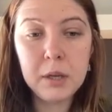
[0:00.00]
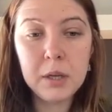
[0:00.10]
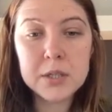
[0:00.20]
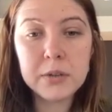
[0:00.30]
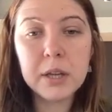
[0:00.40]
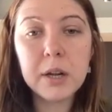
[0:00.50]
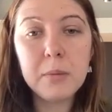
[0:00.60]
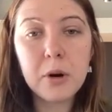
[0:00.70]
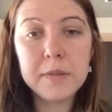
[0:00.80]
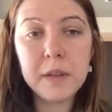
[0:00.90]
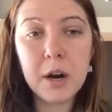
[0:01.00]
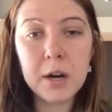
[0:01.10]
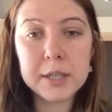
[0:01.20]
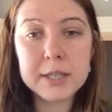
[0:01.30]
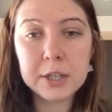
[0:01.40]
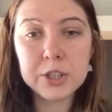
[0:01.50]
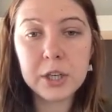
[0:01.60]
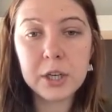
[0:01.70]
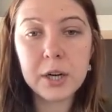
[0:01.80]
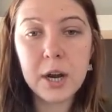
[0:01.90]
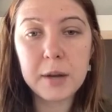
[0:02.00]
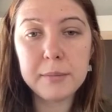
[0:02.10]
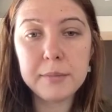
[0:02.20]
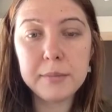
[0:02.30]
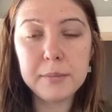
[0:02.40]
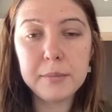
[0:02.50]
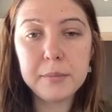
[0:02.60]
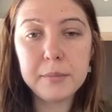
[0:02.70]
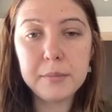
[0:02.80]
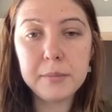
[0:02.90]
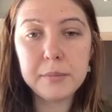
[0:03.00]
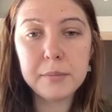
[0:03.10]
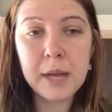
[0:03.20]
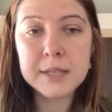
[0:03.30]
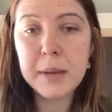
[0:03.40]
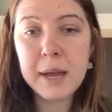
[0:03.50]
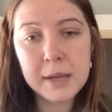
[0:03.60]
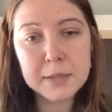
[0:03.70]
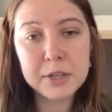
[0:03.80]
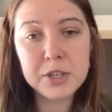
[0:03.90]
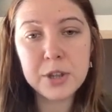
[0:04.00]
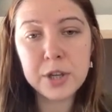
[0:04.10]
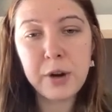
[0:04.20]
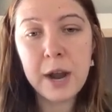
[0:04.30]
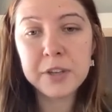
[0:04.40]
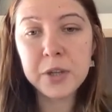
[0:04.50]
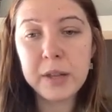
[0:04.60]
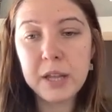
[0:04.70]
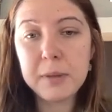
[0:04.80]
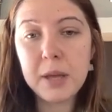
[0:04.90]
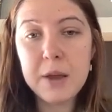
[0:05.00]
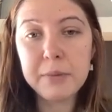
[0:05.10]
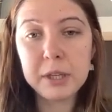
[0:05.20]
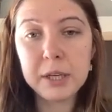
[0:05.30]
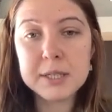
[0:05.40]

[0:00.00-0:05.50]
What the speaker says: So a little more on the architecture. As mentioned, the GraphQL API really is